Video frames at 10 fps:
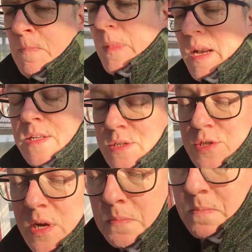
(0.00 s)
and it's a
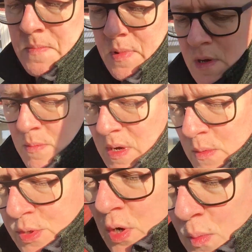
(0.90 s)
shame. I, I was
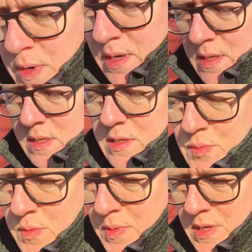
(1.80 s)
hoping that this
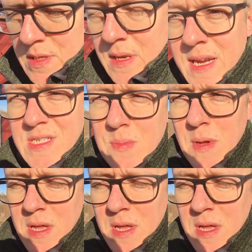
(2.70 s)
would be the next big